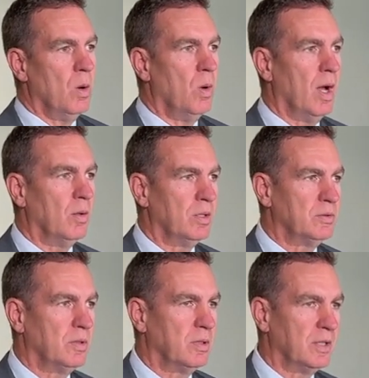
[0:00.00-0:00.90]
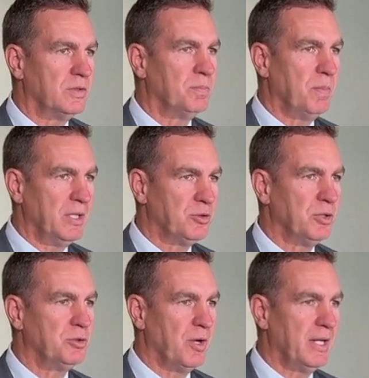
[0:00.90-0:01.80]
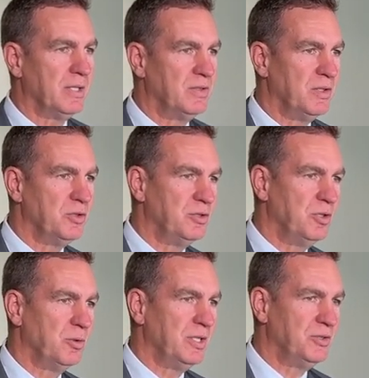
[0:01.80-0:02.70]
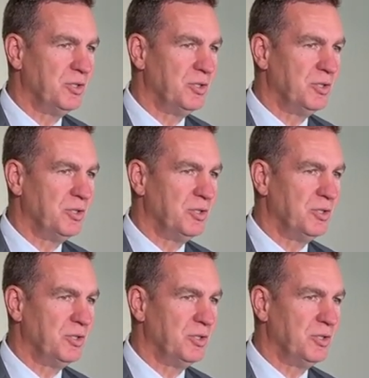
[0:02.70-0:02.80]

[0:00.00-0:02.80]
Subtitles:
Well, let's make sure Trey continues to do what he's